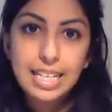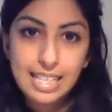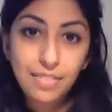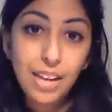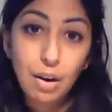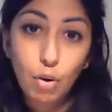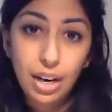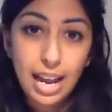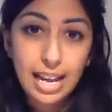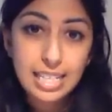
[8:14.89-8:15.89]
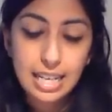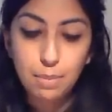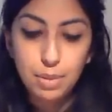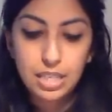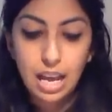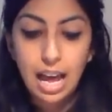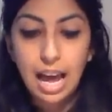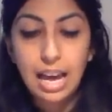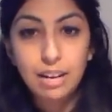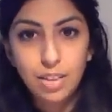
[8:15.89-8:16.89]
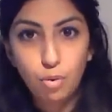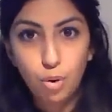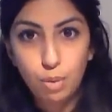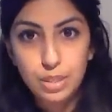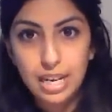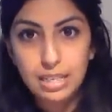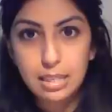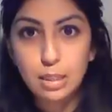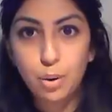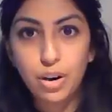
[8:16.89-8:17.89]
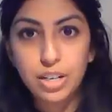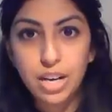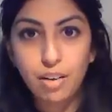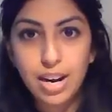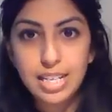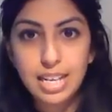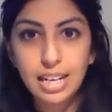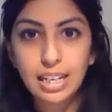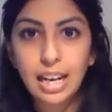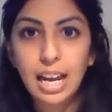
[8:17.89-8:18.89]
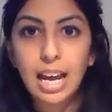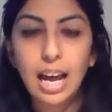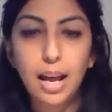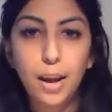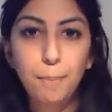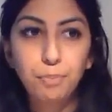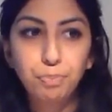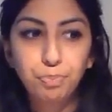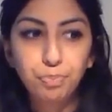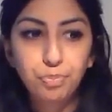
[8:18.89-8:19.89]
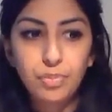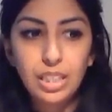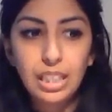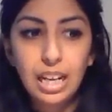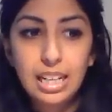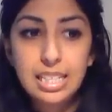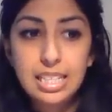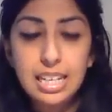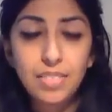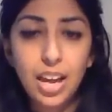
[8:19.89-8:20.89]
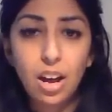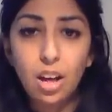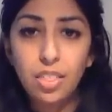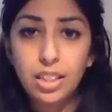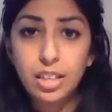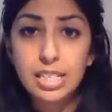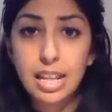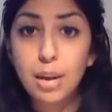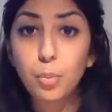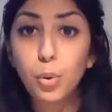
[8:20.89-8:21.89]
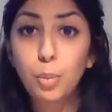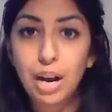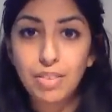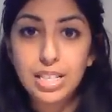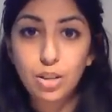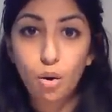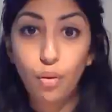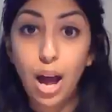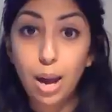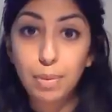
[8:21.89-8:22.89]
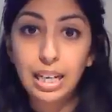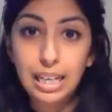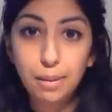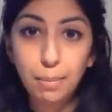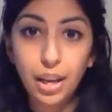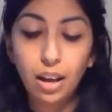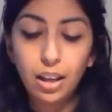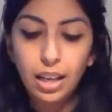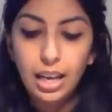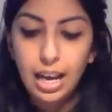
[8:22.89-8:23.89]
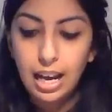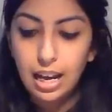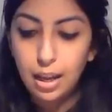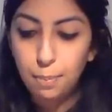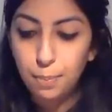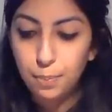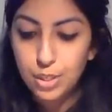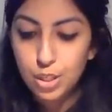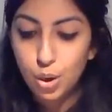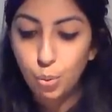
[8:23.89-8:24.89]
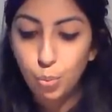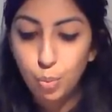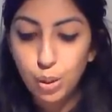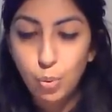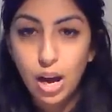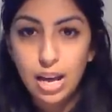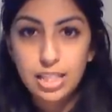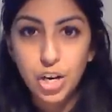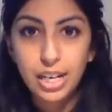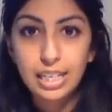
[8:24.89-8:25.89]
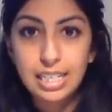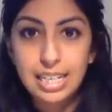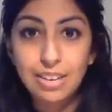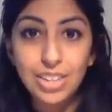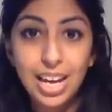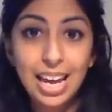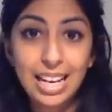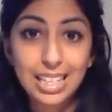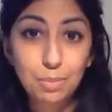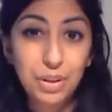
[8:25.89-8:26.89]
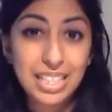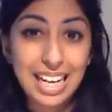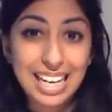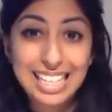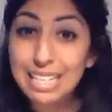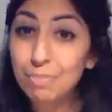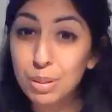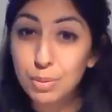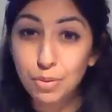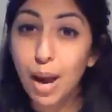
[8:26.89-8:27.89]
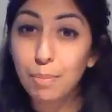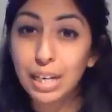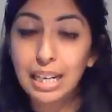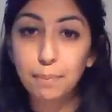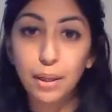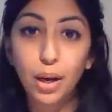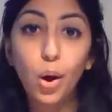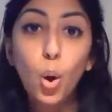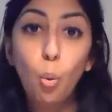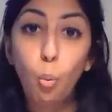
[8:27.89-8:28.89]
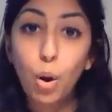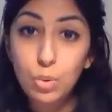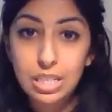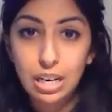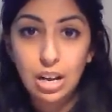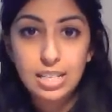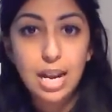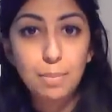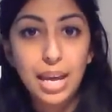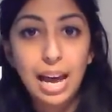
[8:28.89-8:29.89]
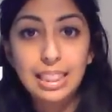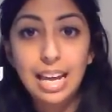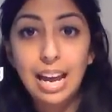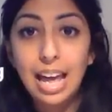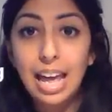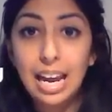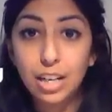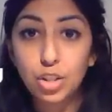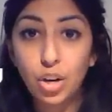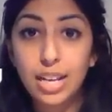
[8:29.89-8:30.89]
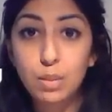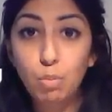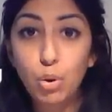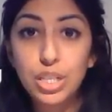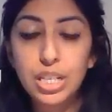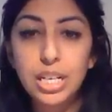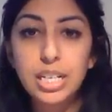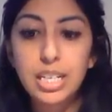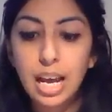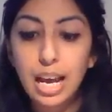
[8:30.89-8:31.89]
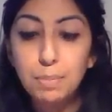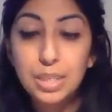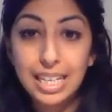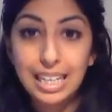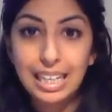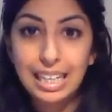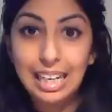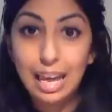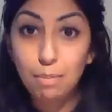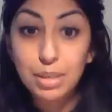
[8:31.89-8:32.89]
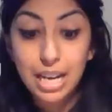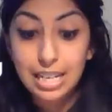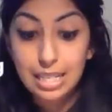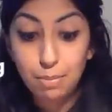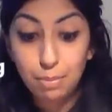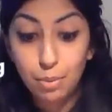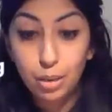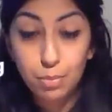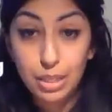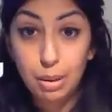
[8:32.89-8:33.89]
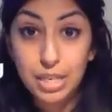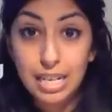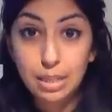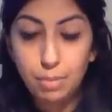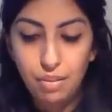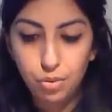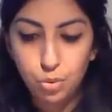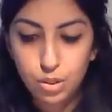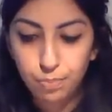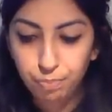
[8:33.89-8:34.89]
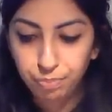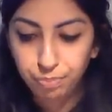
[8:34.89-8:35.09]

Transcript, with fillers: see if they're on an ACE inhibitor and if they're on a potassium-sparing diuretic, um, and see if they are, because then they will be at risk of hyperkalemia. Um, so it would be worth checking to see if they're experiencing any symptoms of hyperkalemia. When was the last time they had their electrolytes monitored, particularly their potassium, their potassium levels?